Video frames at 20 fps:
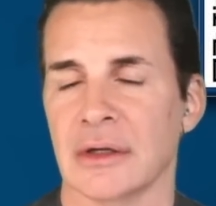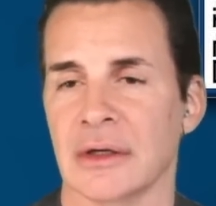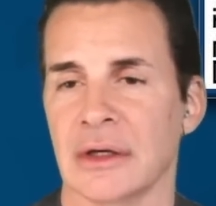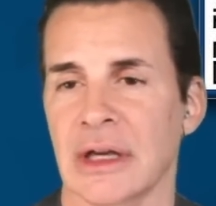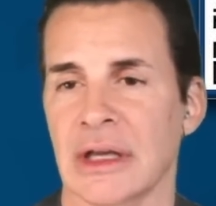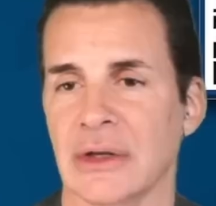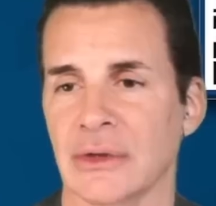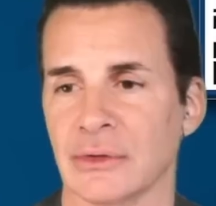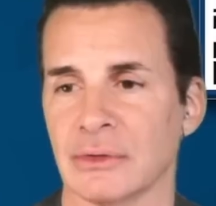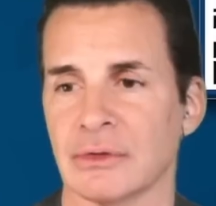
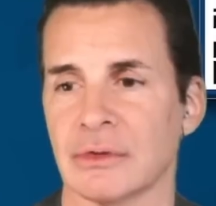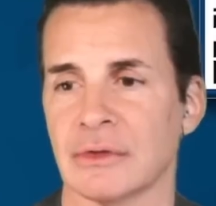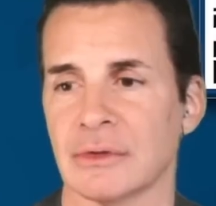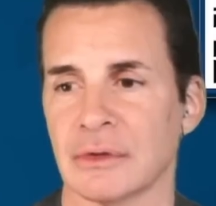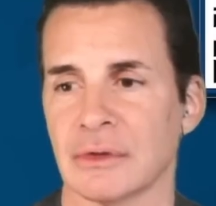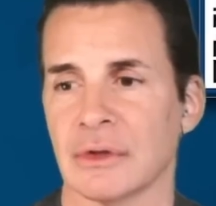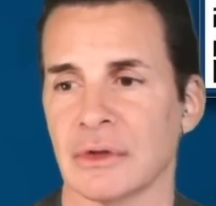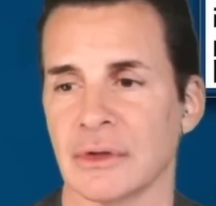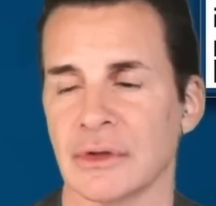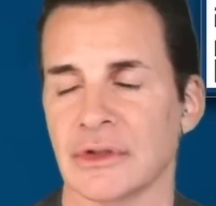
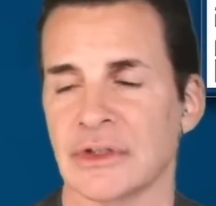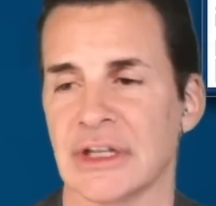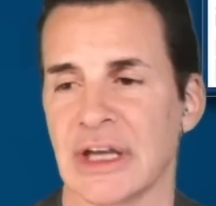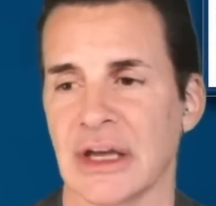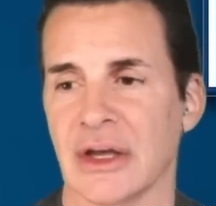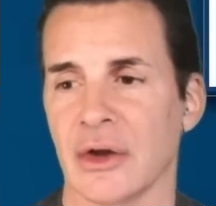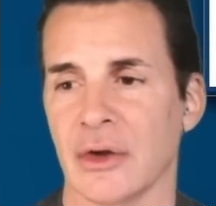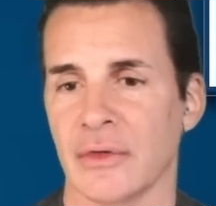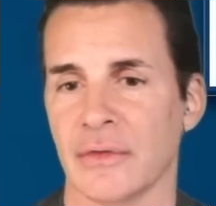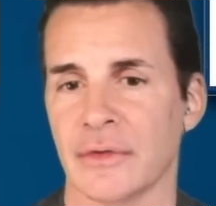Neil's going to
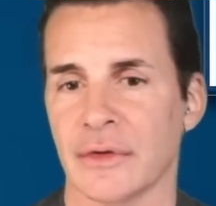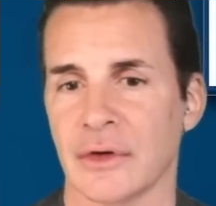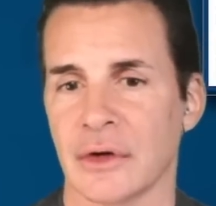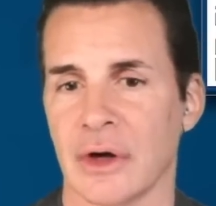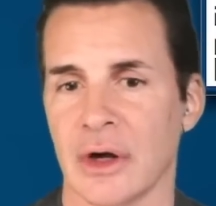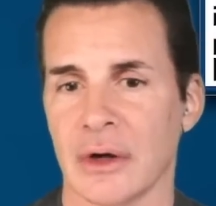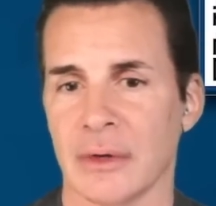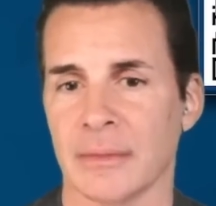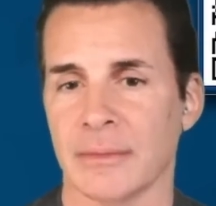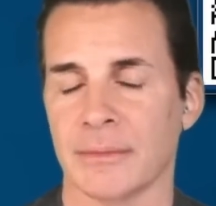take
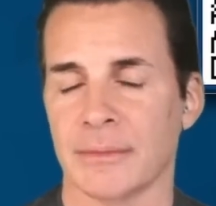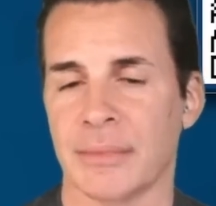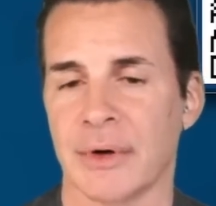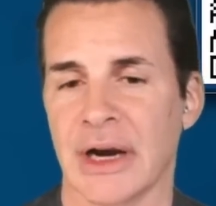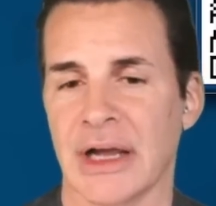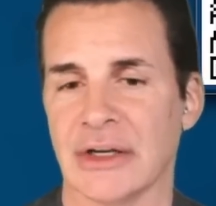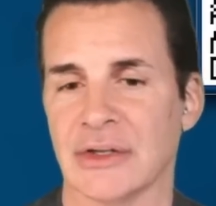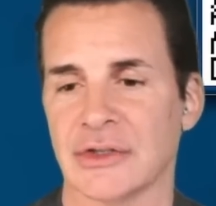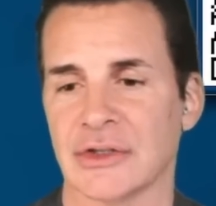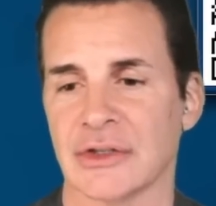over our
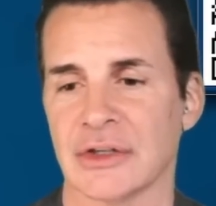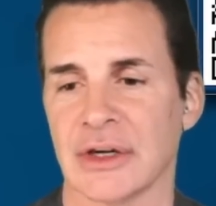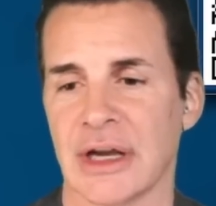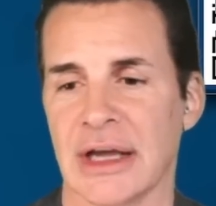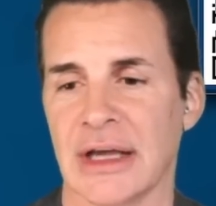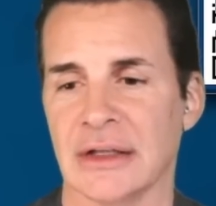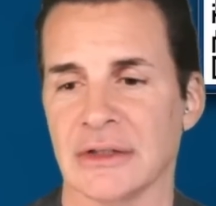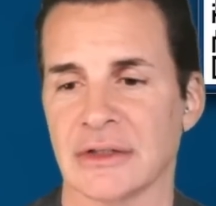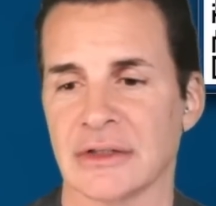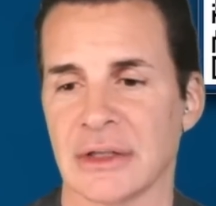branch,
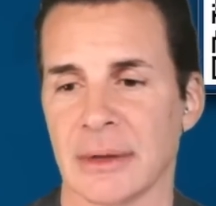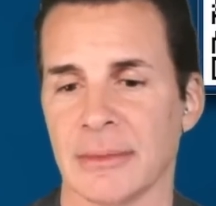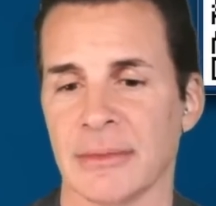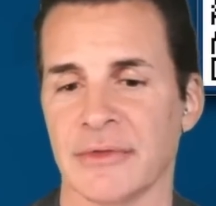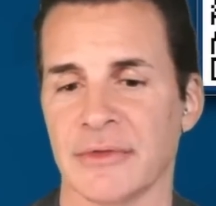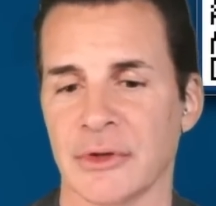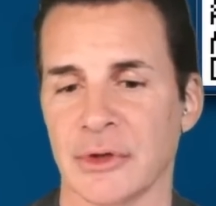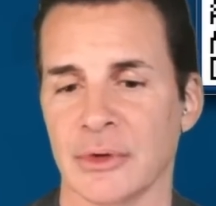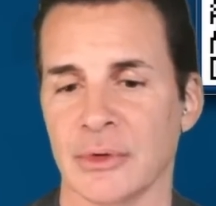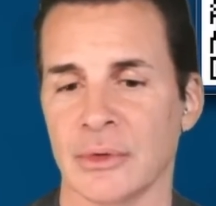and some
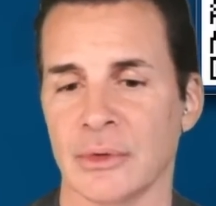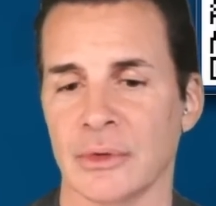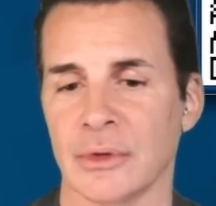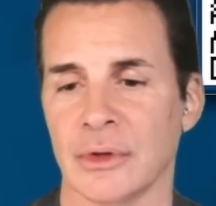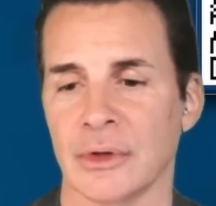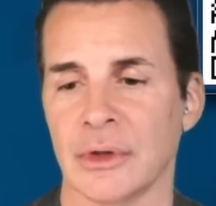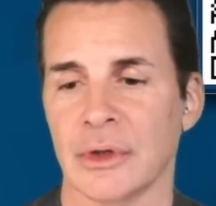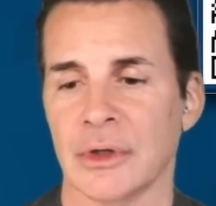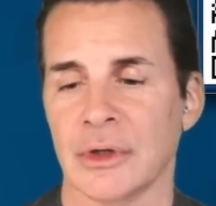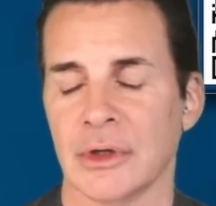of you
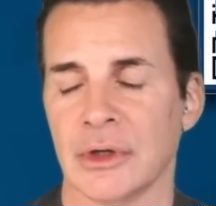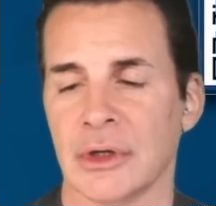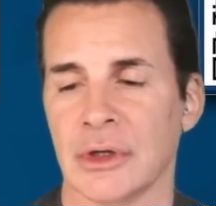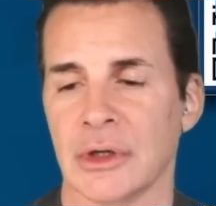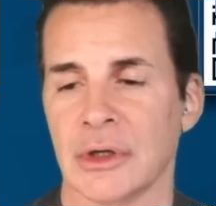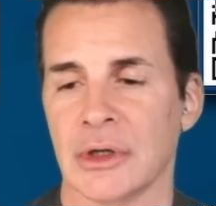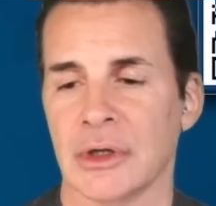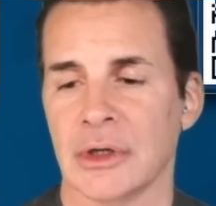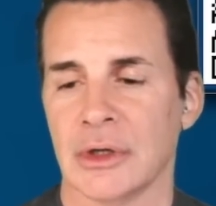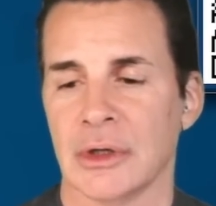
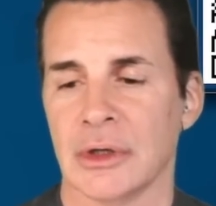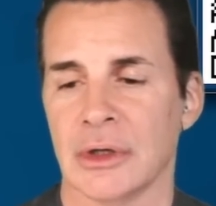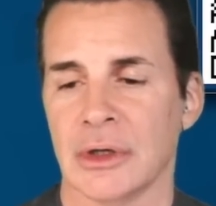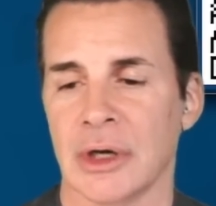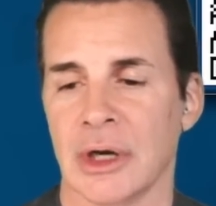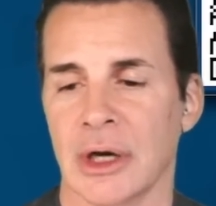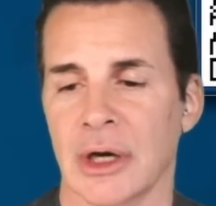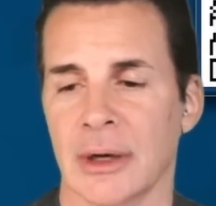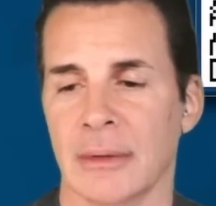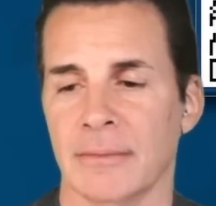
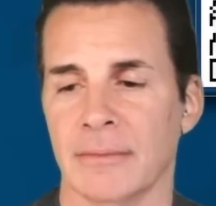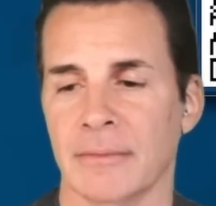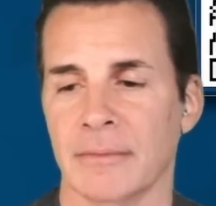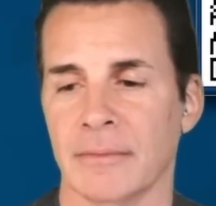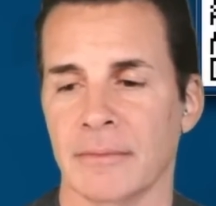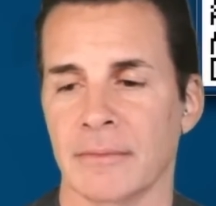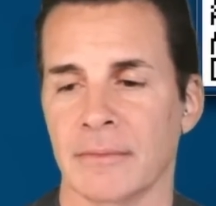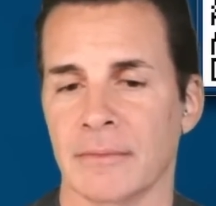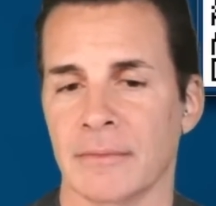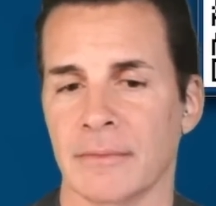
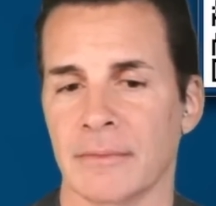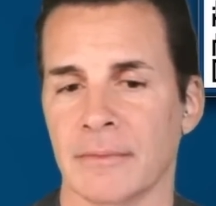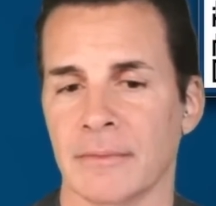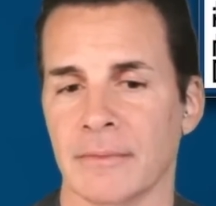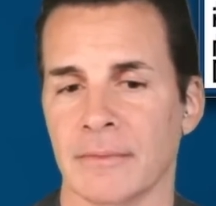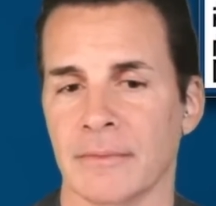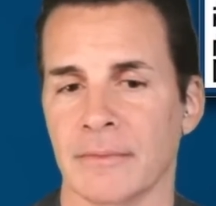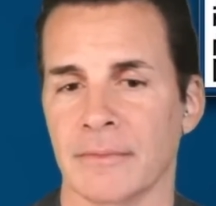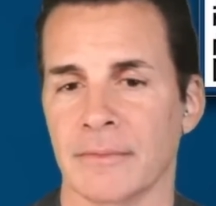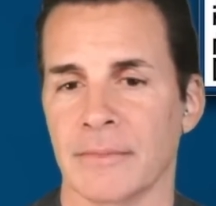um,
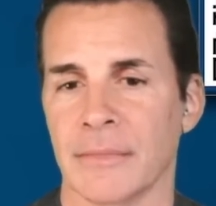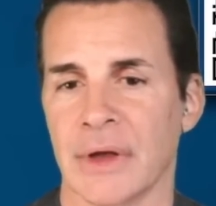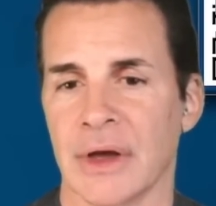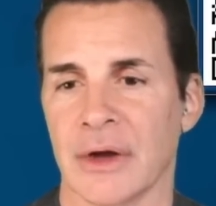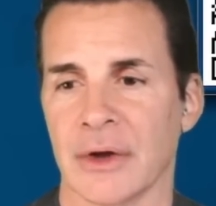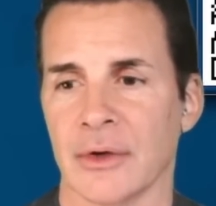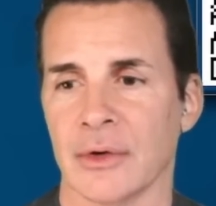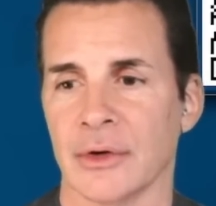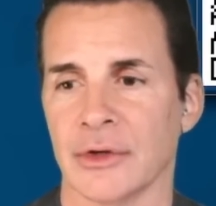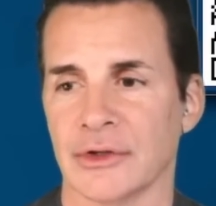
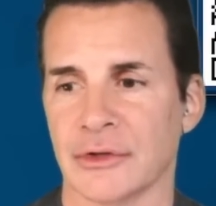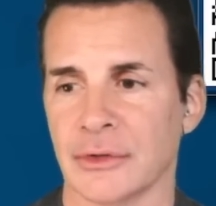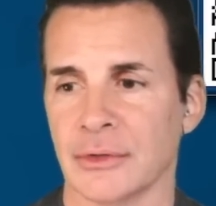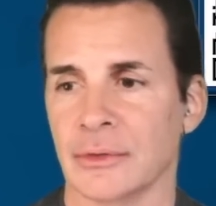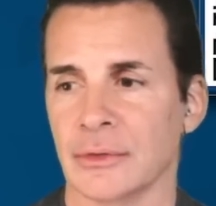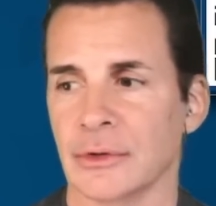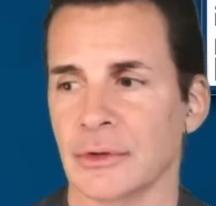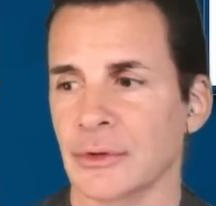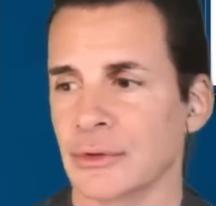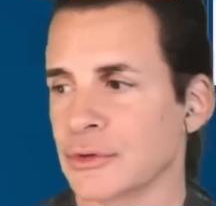are going
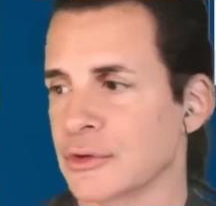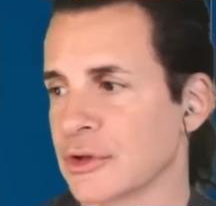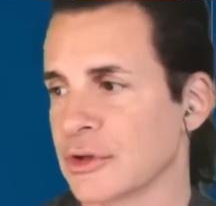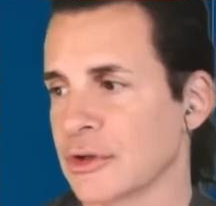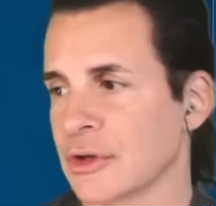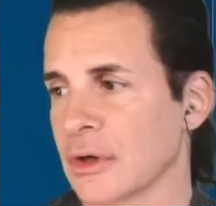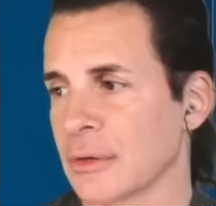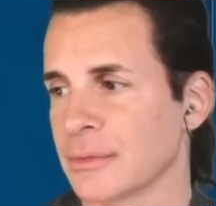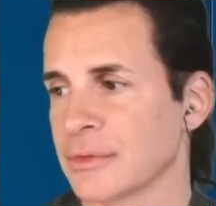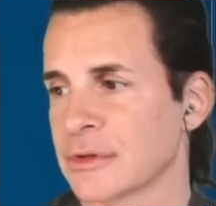to lose your
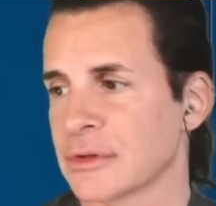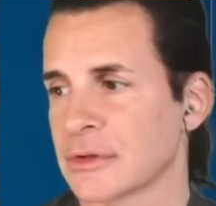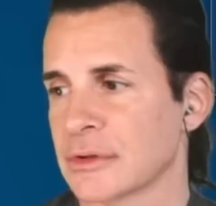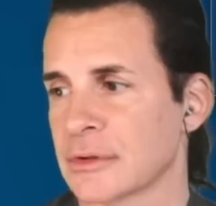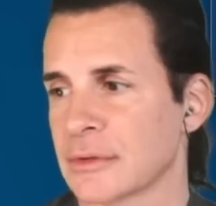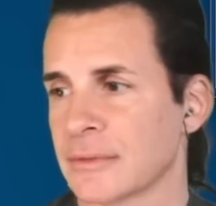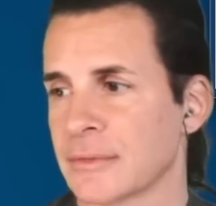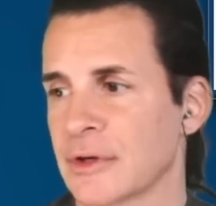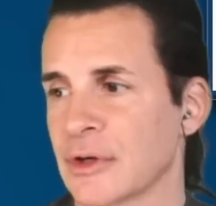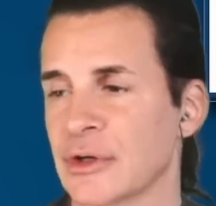jobs.
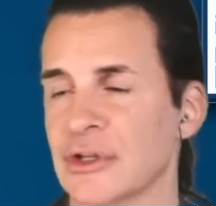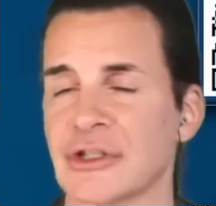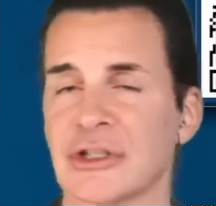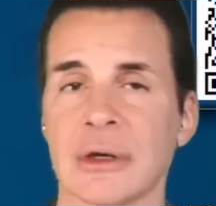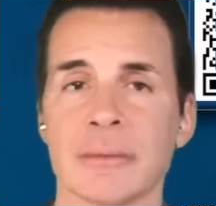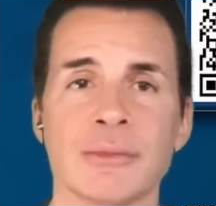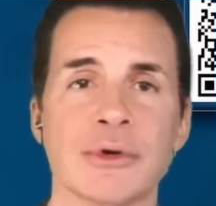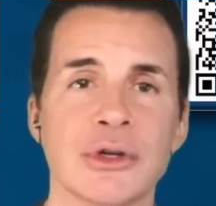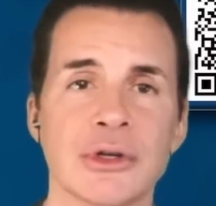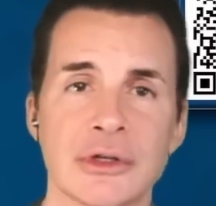There is
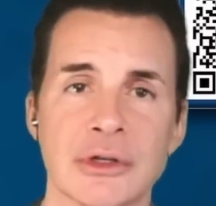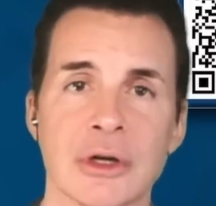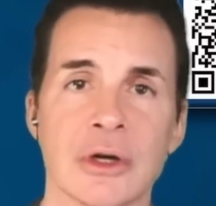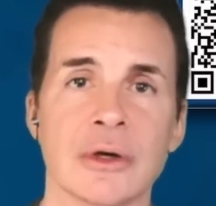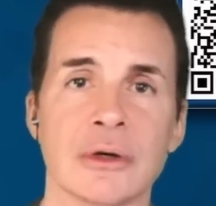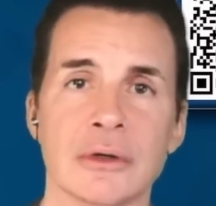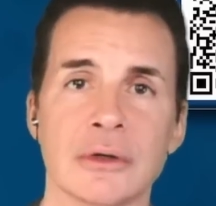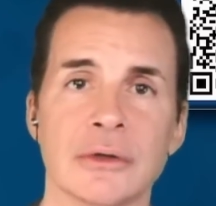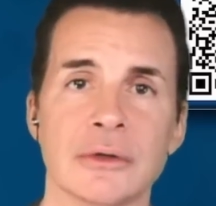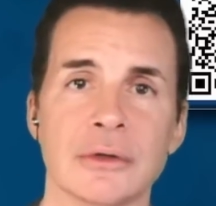some good
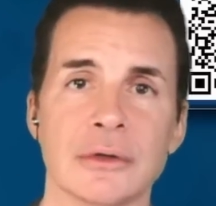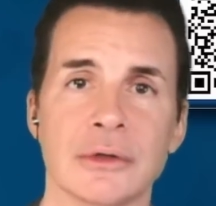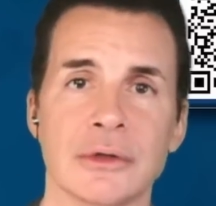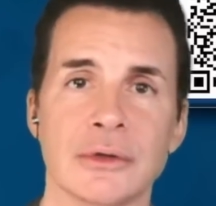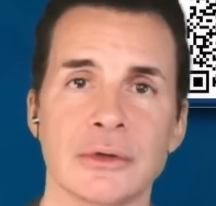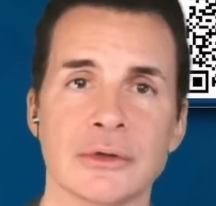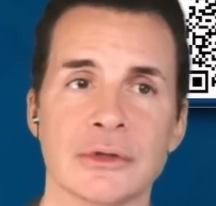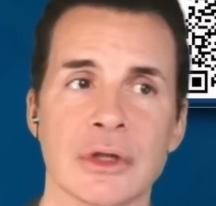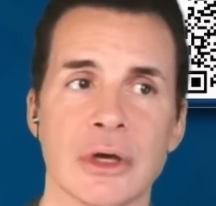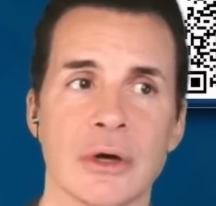no
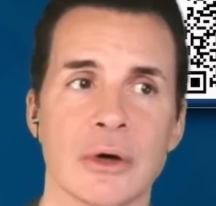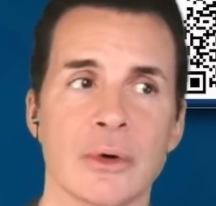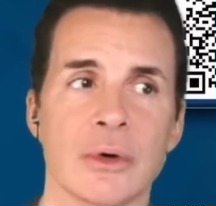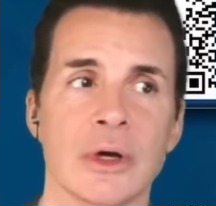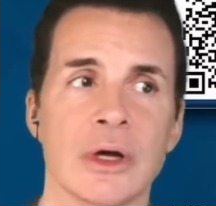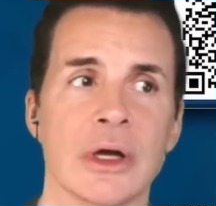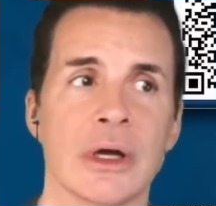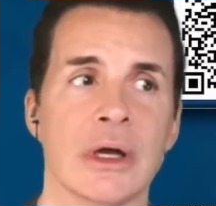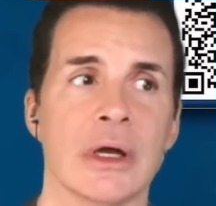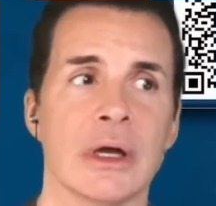news, though.